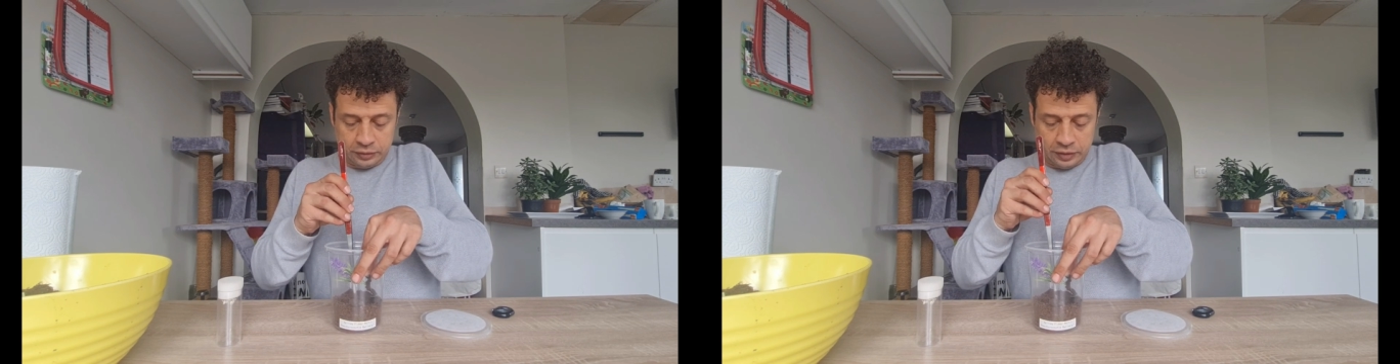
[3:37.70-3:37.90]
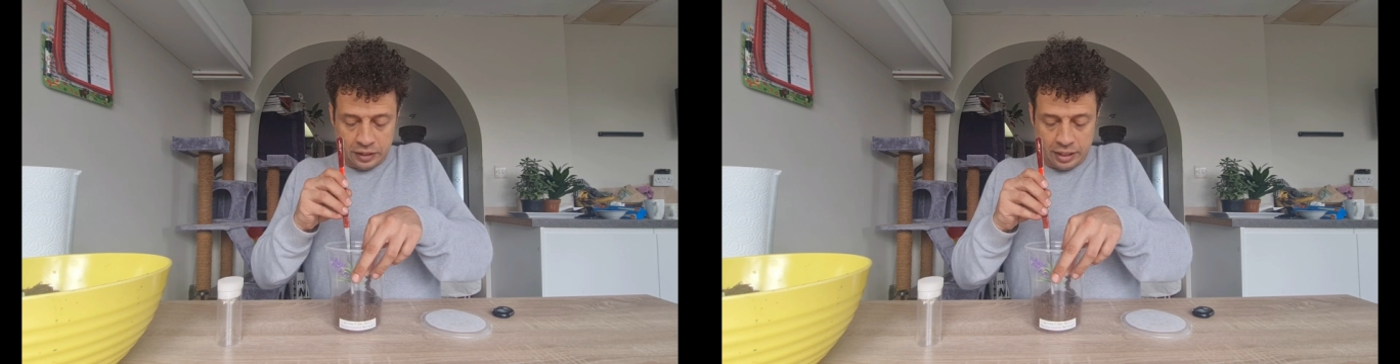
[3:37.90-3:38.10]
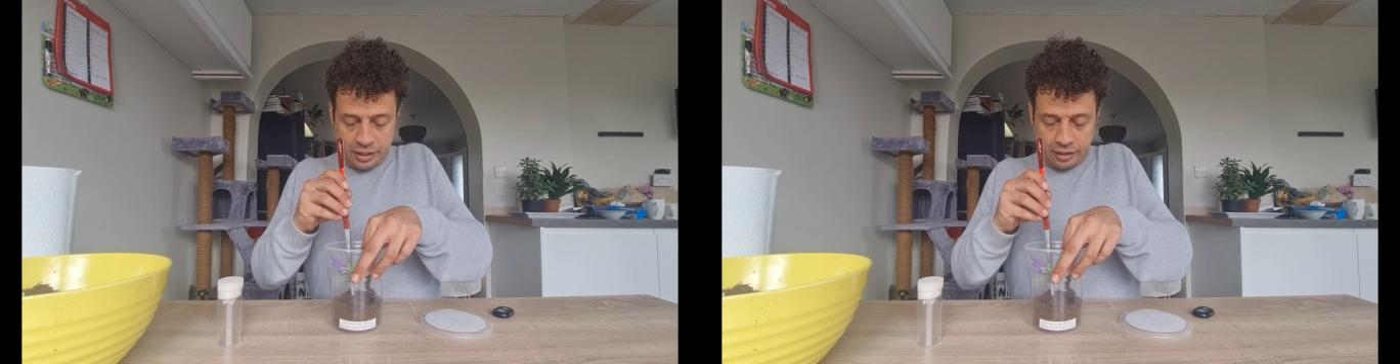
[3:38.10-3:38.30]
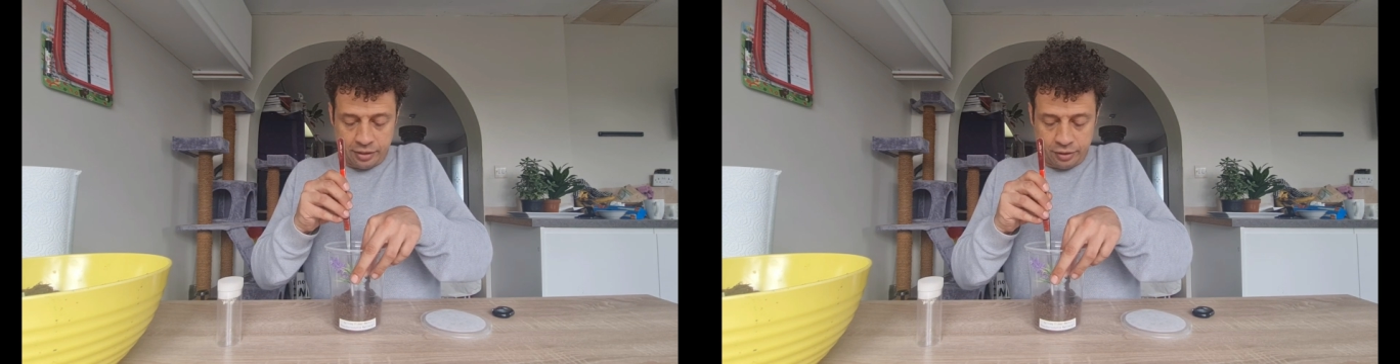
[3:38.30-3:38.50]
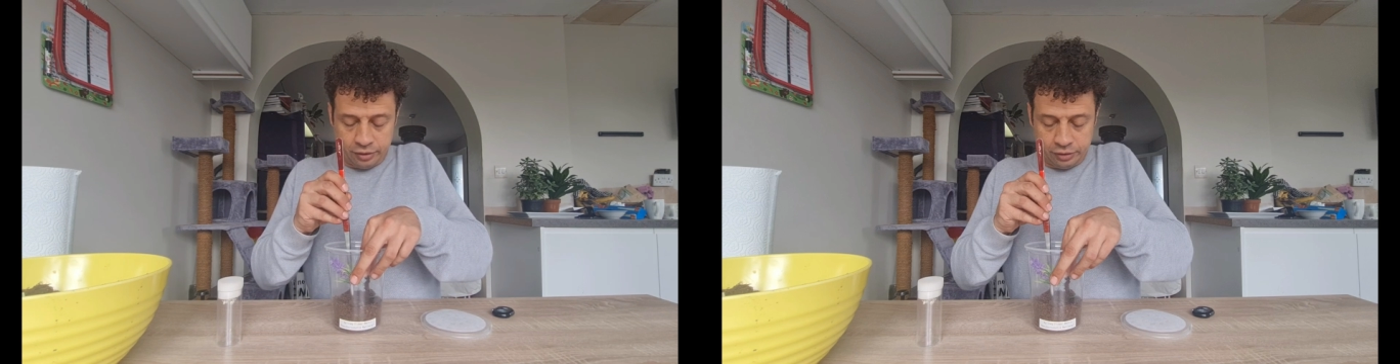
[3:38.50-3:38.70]
like
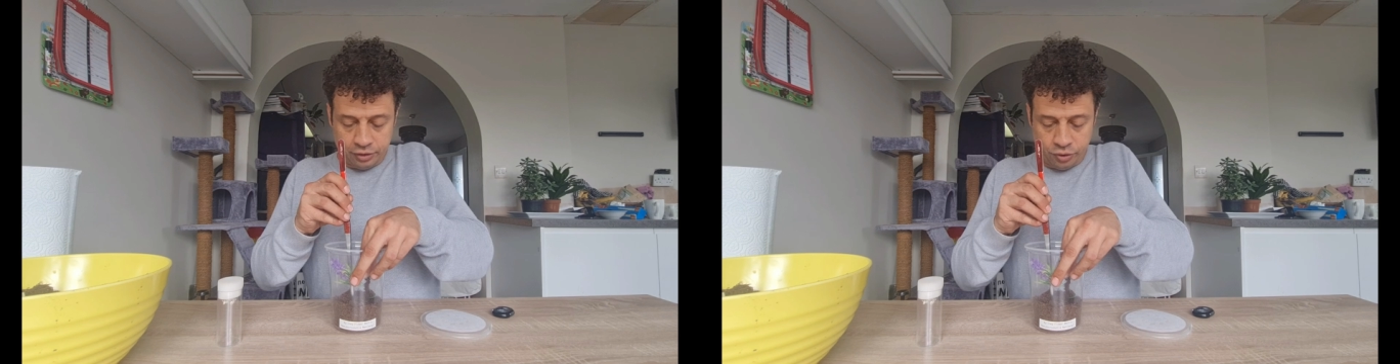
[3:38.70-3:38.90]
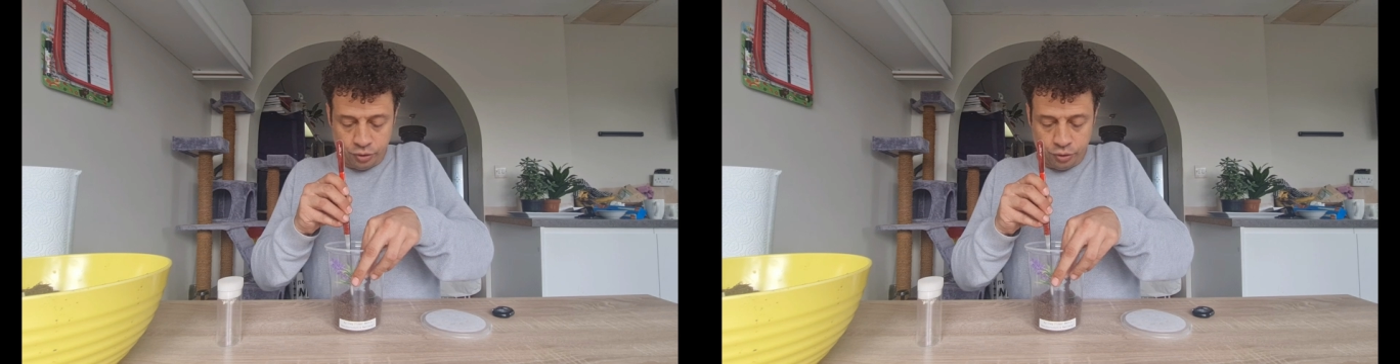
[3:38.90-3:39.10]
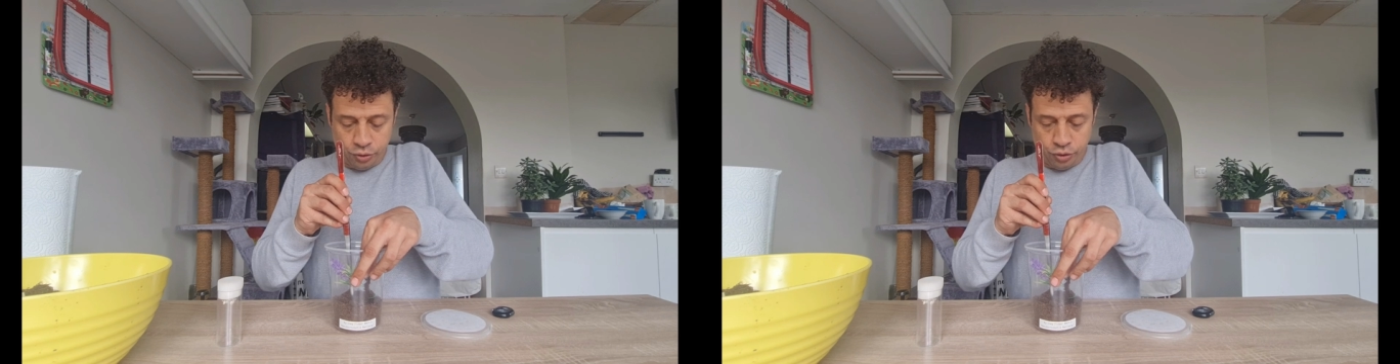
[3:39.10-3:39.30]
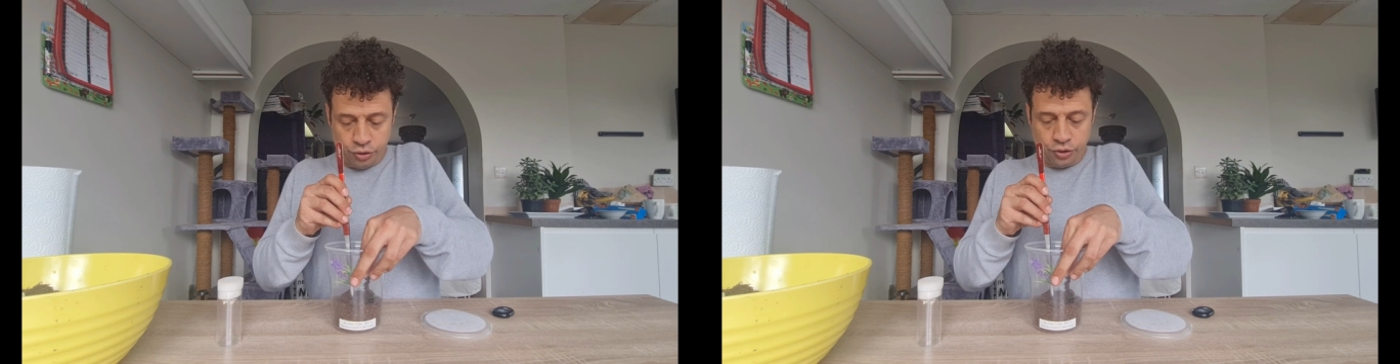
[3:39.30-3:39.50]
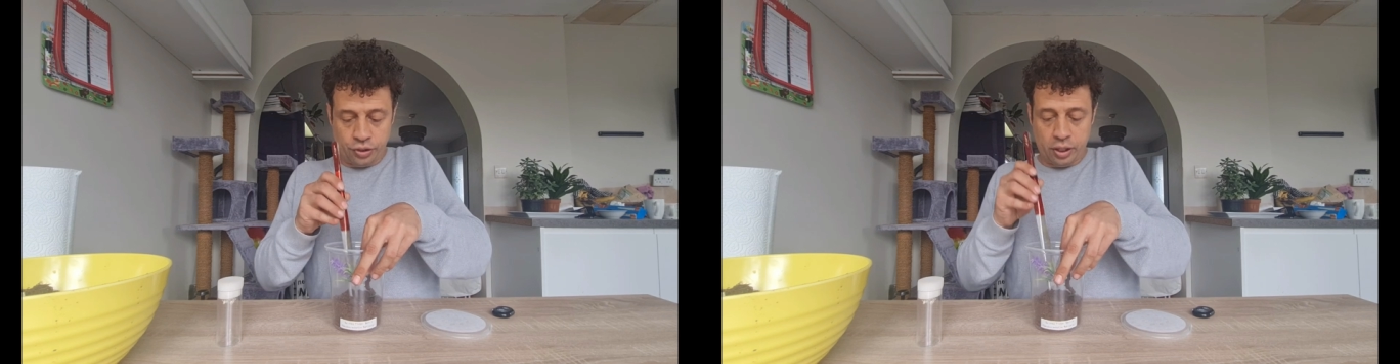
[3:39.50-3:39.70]

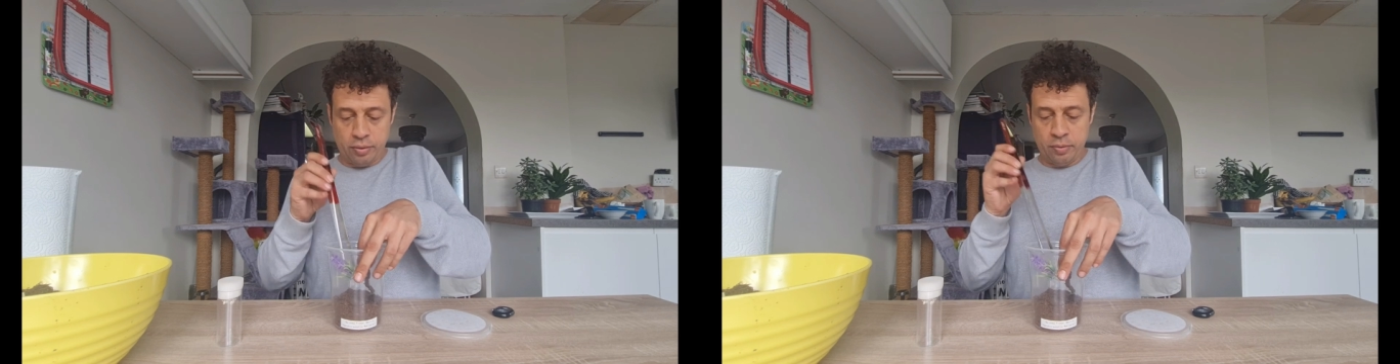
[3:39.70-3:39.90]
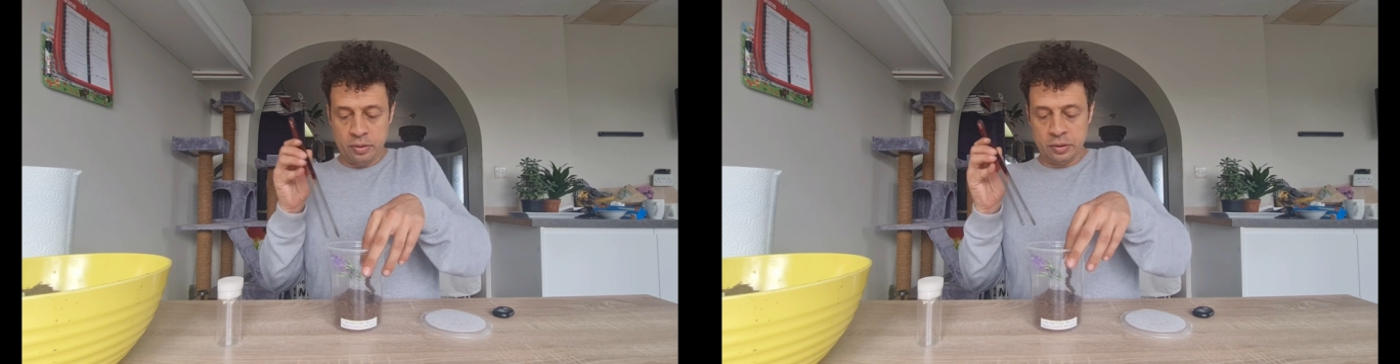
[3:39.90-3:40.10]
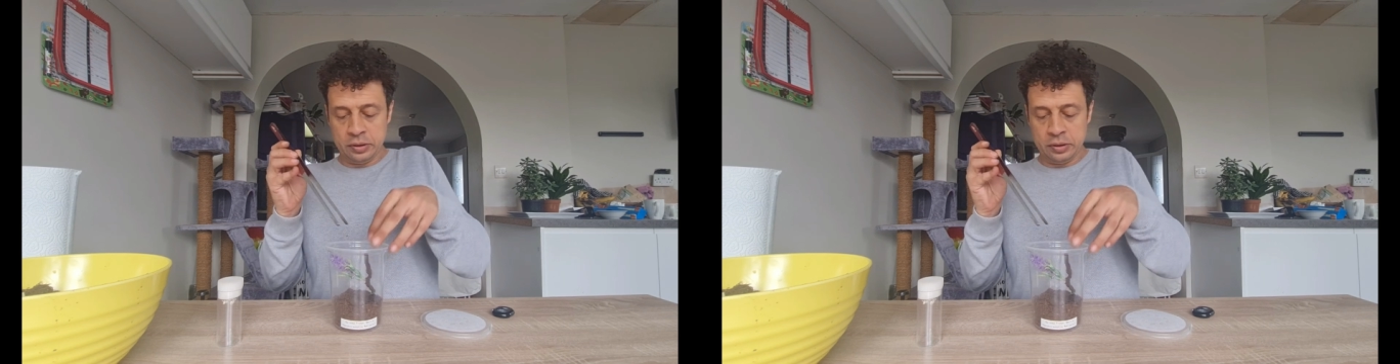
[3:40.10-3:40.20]
so.